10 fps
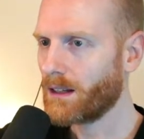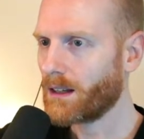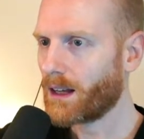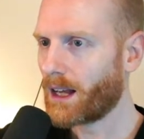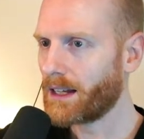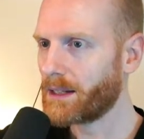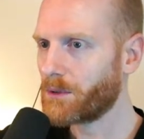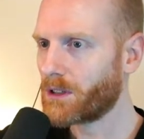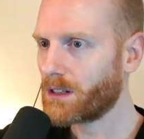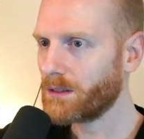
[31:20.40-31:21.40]
I am
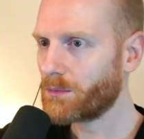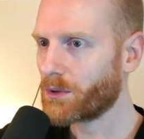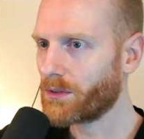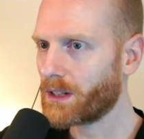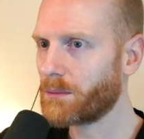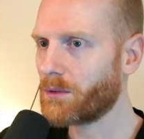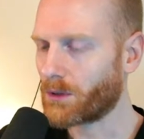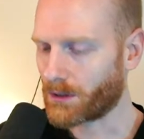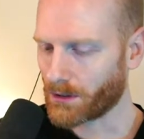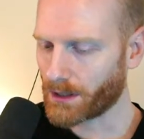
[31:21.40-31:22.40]
on profile number
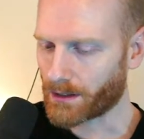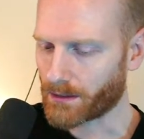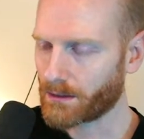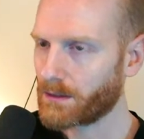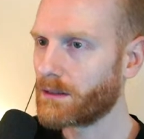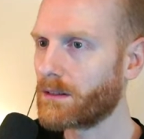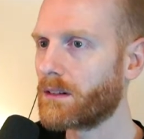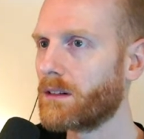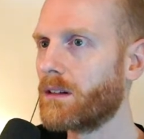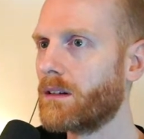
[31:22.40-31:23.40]
1, okay.
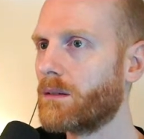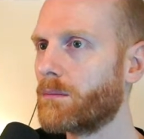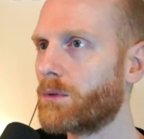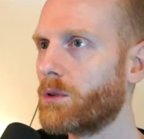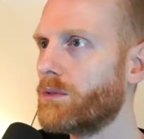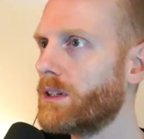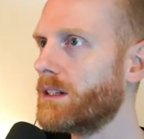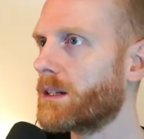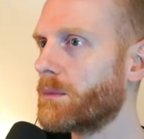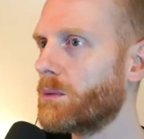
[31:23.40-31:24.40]
Profile
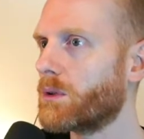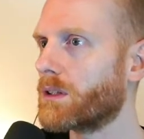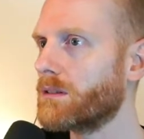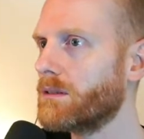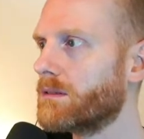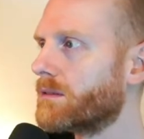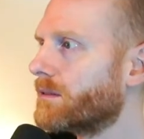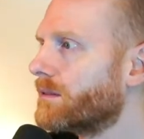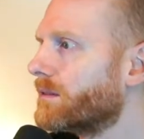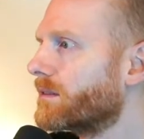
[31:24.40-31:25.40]
number 1.
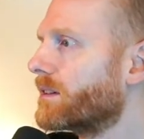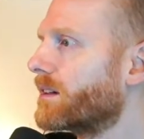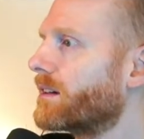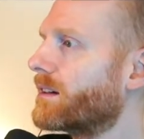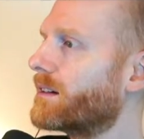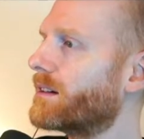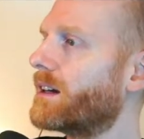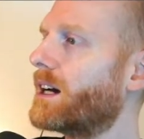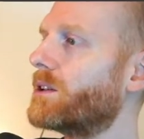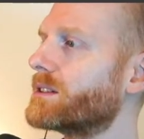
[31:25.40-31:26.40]

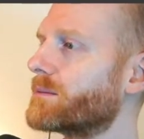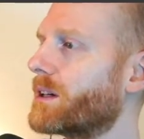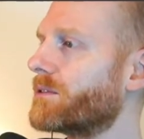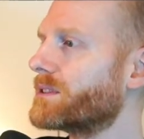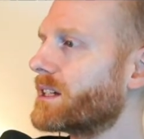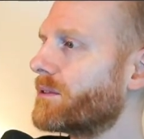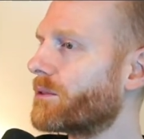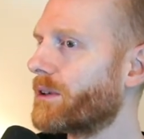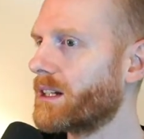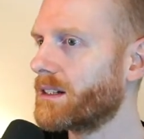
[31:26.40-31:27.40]
I learned some Unreal stuff
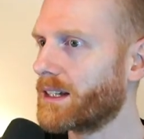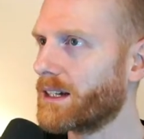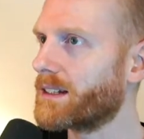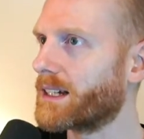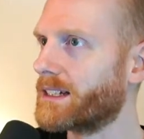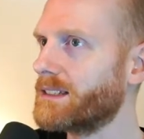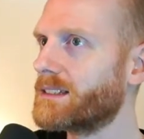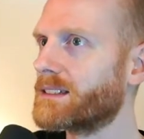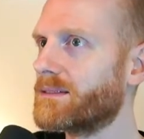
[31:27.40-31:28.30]
already, and yeah, nice.